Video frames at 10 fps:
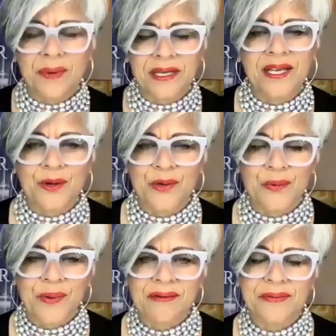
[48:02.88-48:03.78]
but, you know,
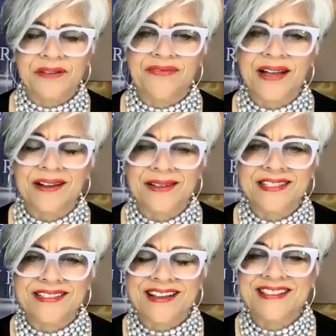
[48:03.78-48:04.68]
you'll probably find all
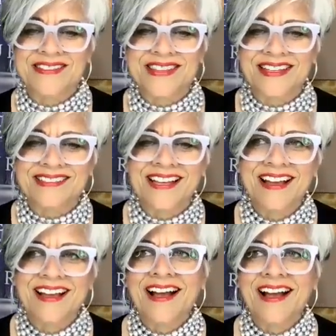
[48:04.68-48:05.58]
these kinds of things.
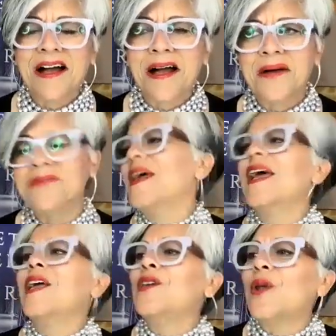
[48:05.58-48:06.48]

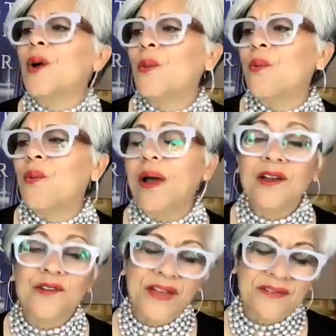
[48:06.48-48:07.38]
You know, what are
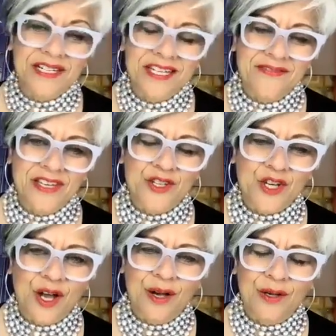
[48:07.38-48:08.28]
your favorite TV
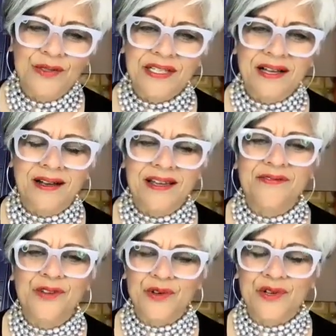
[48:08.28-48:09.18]
shows?
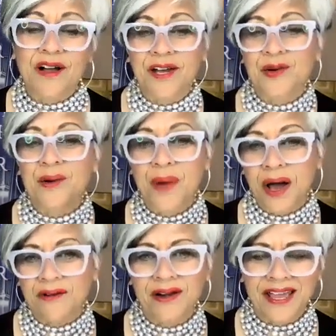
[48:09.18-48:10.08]
If you're talking to a
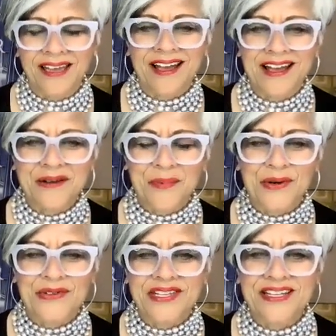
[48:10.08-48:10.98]
modern day kind of
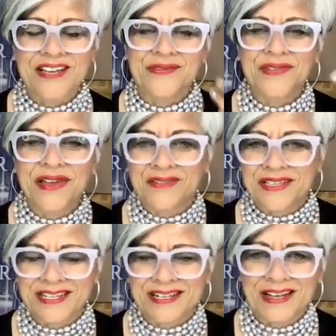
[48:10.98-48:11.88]
person, if
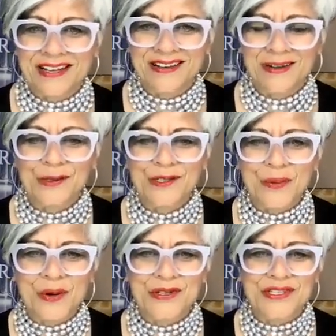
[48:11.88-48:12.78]
it's an older
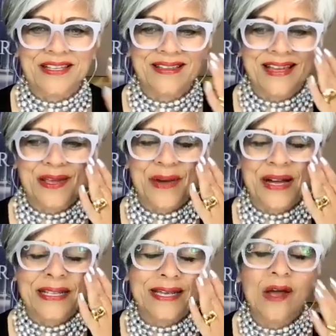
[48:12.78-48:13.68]
person, then you
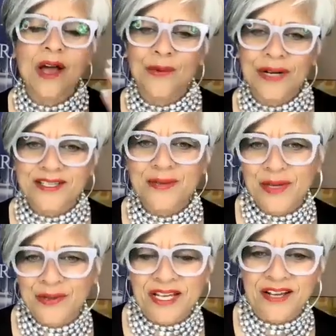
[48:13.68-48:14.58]
might say, what is the
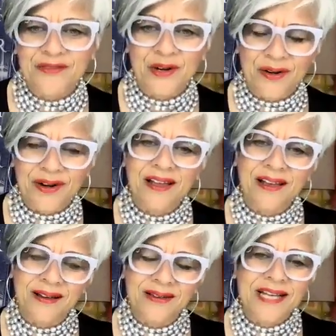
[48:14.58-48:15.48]
music of your
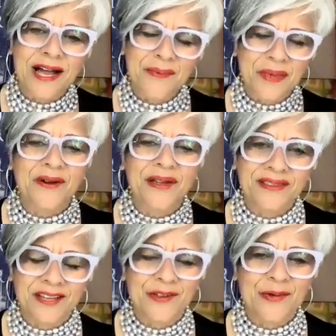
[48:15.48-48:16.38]
time period
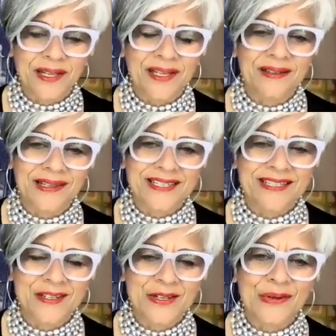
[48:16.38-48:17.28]
that you really
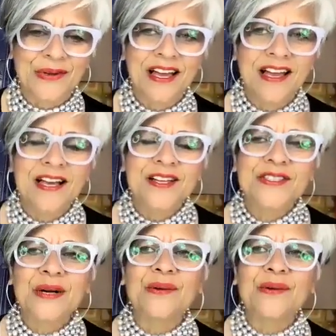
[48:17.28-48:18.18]
listen to?
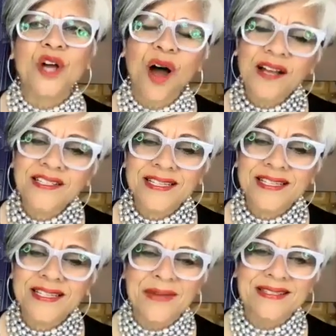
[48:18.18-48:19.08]
So talk to
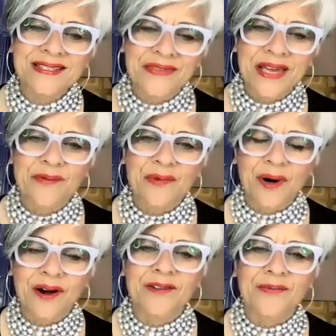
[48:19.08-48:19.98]
them as if they
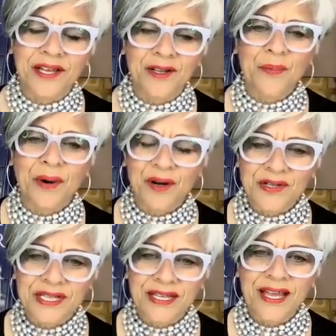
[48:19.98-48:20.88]
were a real
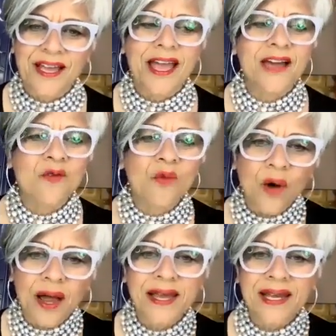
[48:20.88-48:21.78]
person, and
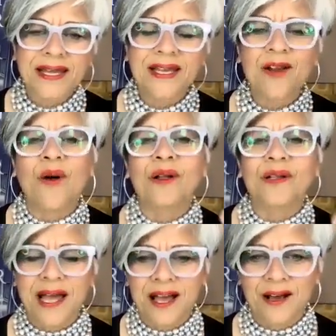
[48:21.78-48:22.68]
write it all
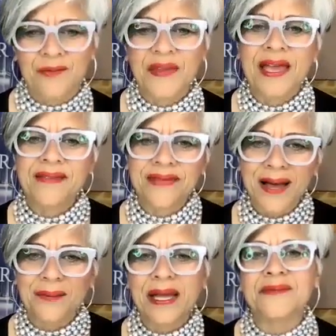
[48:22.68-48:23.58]
down. And
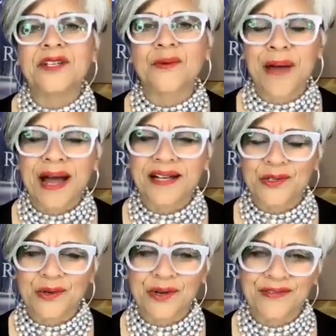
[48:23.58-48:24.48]
that becomes your
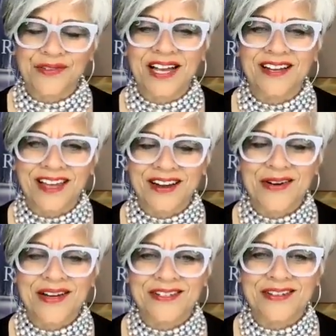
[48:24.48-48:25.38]
backstory for that
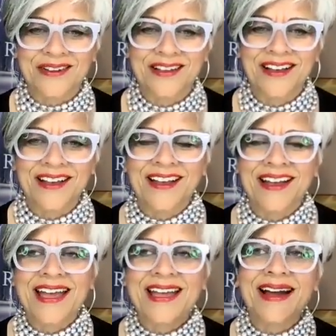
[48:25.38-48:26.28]
character.
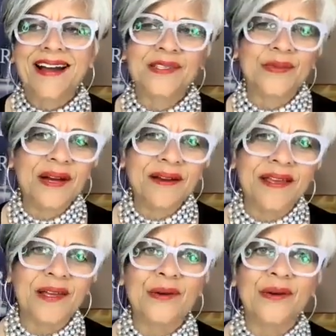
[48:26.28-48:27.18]
And I swear to
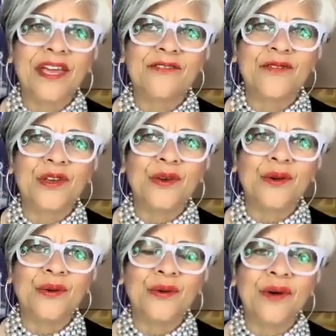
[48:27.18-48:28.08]
you, if
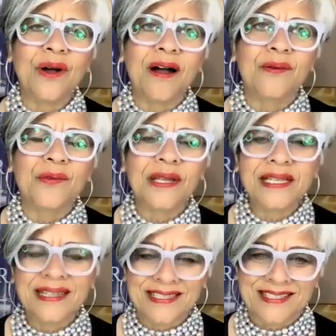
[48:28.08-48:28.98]
you
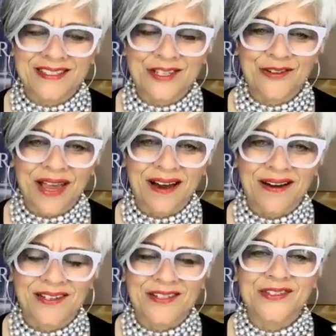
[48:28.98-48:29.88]
really listen to your
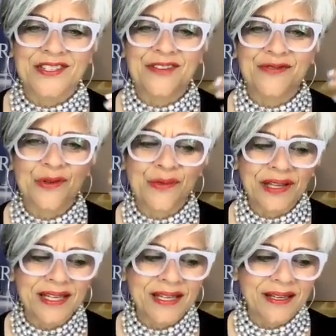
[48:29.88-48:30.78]
characters, if you
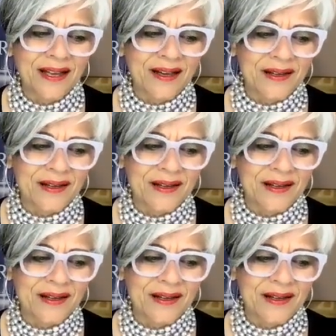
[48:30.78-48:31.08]
really